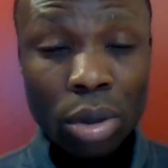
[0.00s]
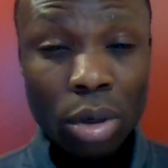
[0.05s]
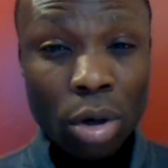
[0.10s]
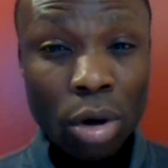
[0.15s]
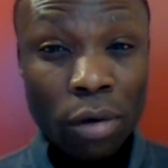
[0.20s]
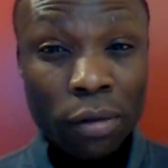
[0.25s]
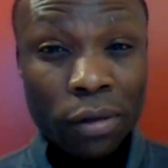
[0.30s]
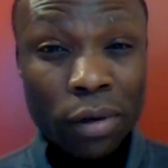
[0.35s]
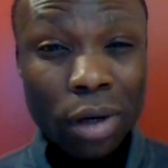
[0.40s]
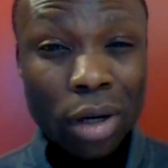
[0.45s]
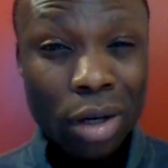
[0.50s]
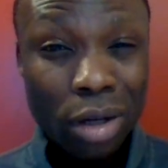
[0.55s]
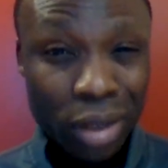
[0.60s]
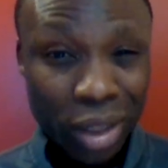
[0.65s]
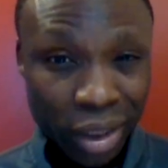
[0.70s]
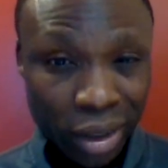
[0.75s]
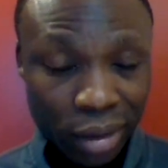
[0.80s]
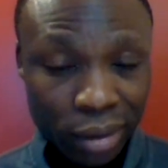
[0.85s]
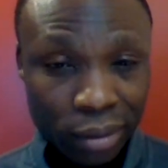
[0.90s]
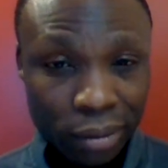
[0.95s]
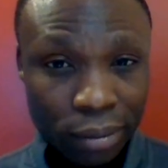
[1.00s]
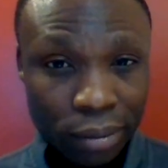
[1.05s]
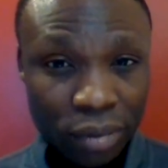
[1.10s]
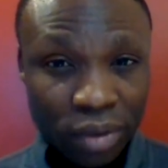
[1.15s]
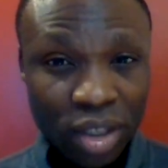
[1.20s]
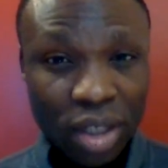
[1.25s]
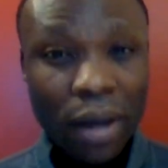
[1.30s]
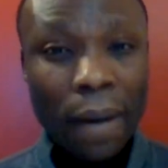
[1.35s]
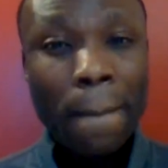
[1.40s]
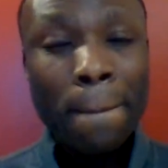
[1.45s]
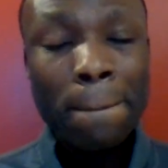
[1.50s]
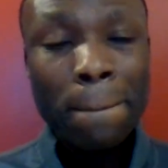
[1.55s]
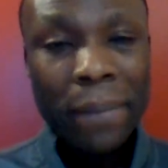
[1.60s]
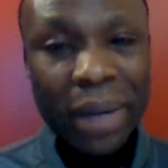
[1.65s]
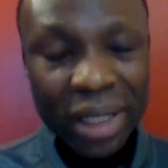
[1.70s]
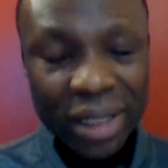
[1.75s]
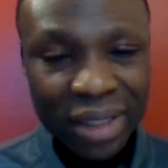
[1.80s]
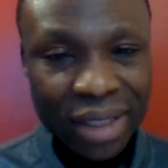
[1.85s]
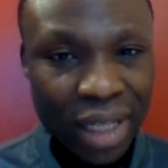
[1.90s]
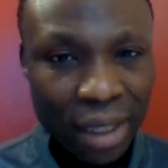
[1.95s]
of honey
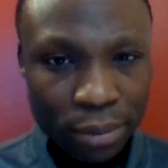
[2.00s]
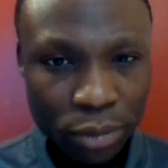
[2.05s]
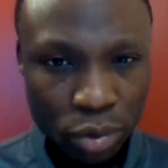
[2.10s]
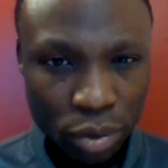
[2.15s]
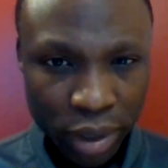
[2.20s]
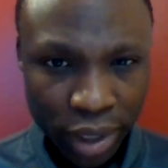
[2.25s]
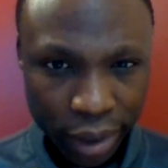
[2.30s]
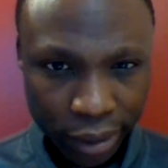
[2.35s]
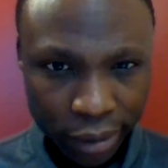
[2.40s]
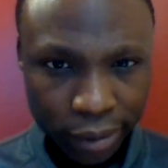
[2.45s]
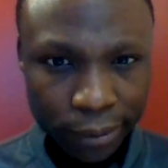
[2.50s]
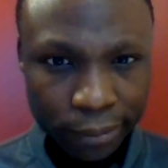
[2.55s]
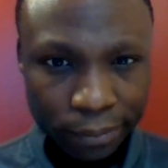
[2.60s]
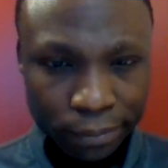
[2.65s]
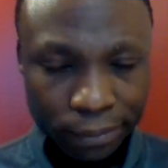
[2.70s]
mix them together